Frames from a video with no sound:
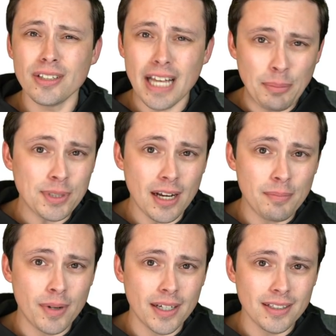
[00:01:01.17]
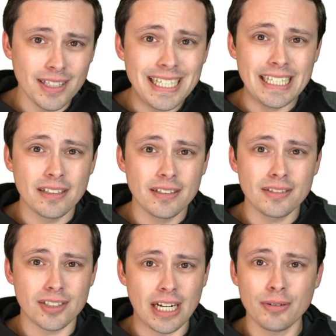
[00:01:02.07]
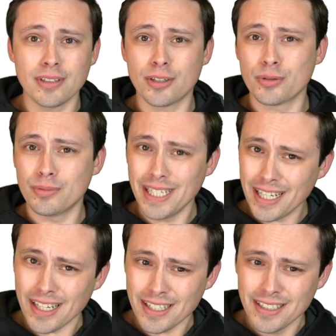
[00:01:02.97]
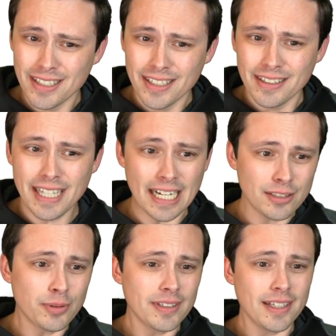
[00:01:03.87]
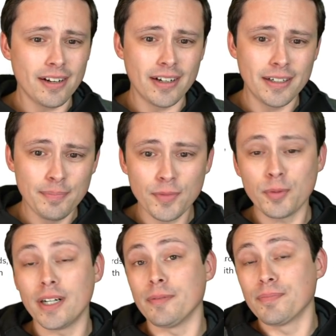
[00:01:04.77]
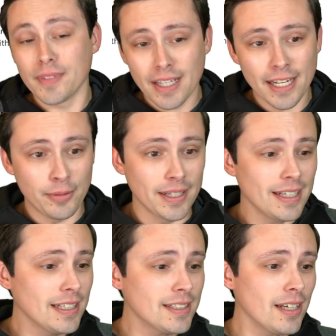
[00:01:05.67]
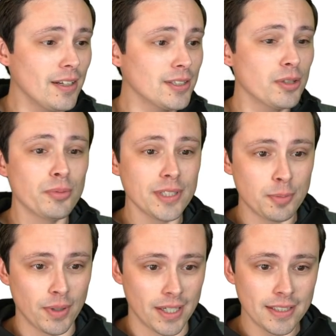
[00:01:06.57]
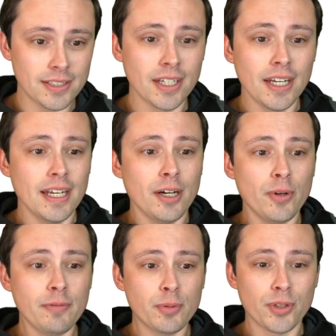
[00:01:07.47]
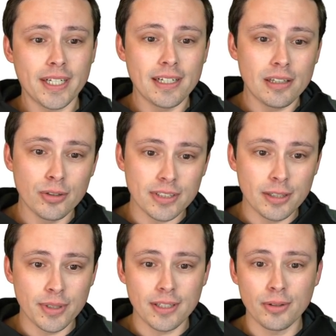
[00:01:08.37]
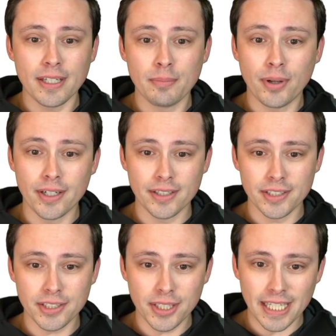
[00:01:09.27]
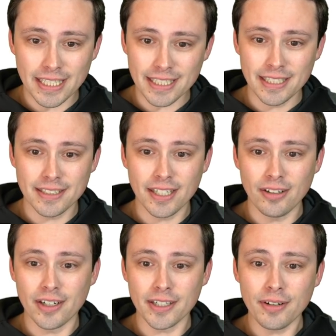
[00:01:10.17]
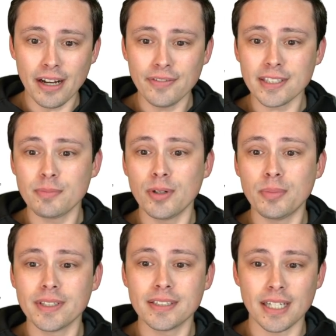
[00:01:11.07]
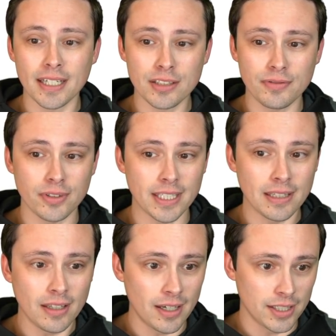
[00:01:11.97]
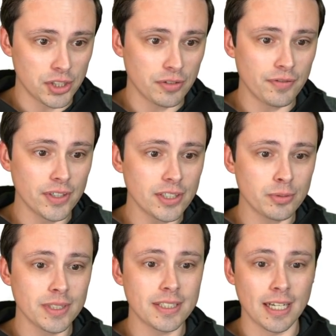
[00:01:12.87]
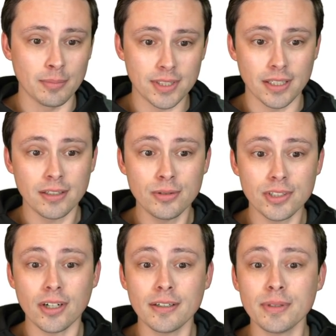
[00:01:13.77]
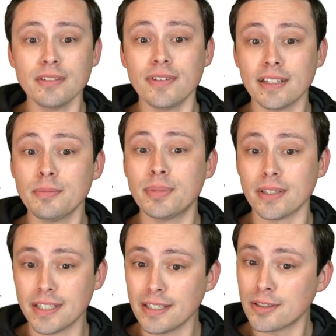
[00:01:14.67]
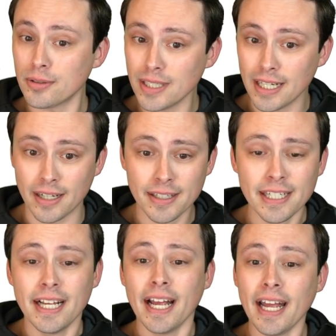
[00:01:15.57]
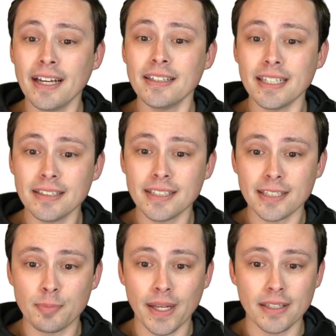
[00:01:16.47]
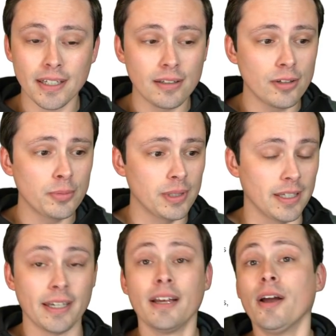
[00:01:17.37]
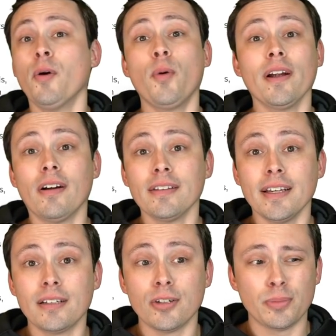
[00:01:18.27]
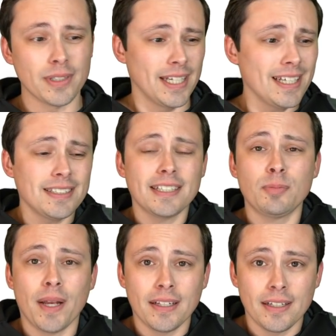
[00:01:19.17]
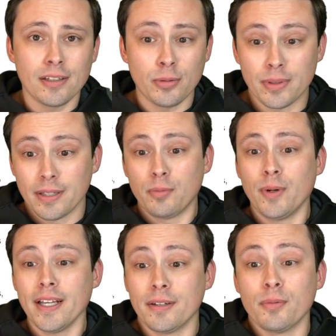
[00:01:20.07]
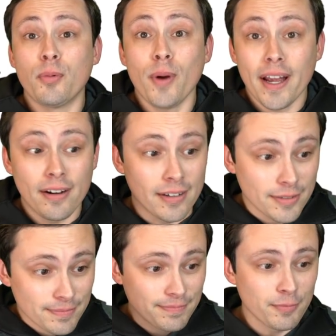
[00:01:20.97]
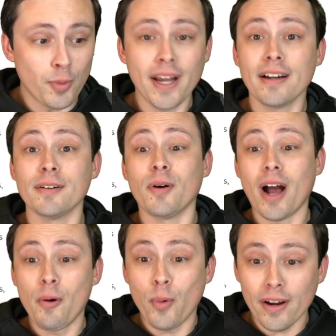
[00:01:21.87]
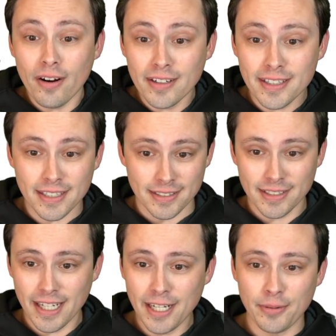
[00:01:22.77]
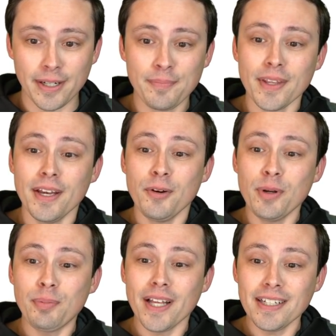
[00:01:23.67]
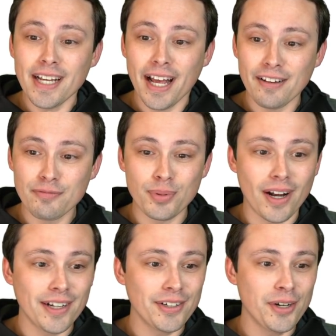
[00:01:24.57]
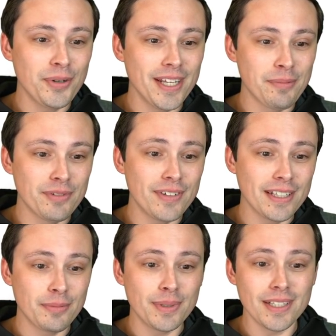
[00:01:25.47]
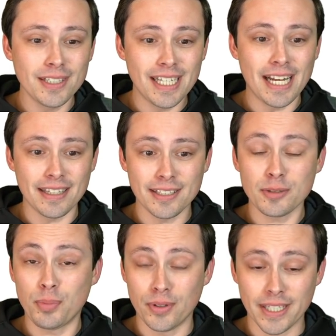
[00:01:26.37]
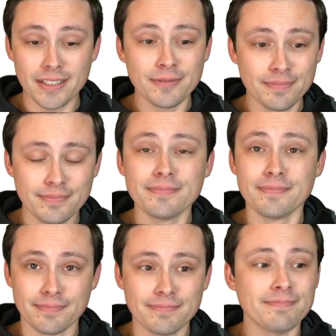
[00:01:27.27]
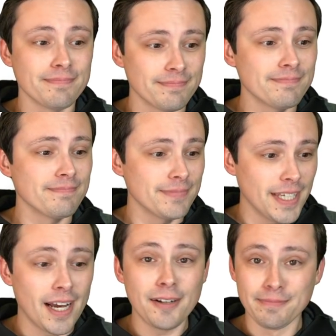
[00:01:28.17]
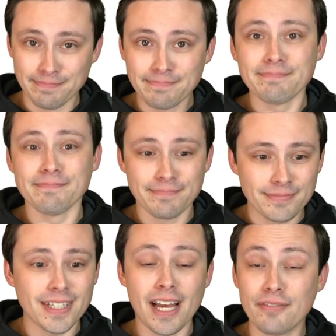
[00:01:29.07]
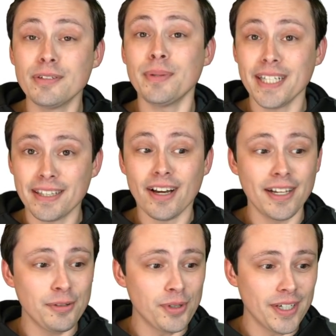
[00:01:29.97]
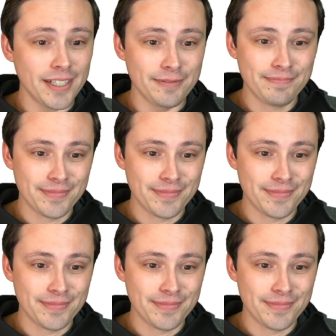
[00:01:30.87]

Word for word: laptop model in South Korea? That's where they are? Well, anyway, Intel's response We've been working closely with OEM partners to get Intel Arc Graphics mobile designs fully launched. First was Samsung, who started with availability in Korea and is expanding globally. Where are they globally? Is expanding globally? When? Where? Where? Where are these? Anyway, we plan to have broader OEM availability at this point. Yep, everybody thought you would.